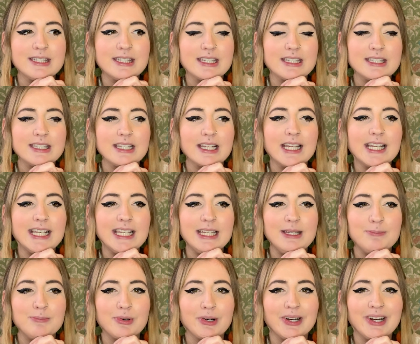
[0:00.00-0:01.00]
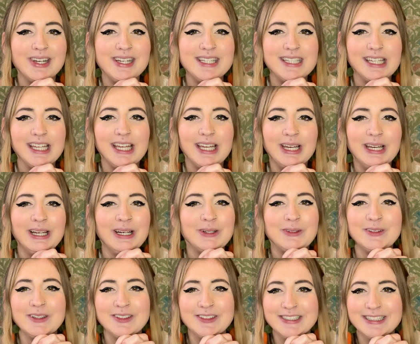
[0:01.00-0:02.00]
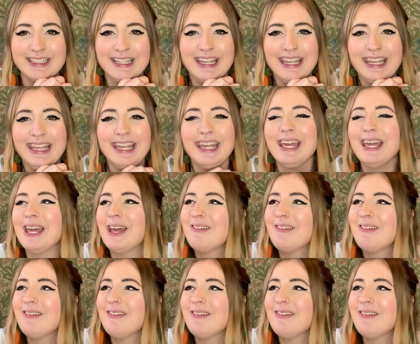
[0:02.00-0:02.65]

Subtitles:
slightly brighter, we'll see.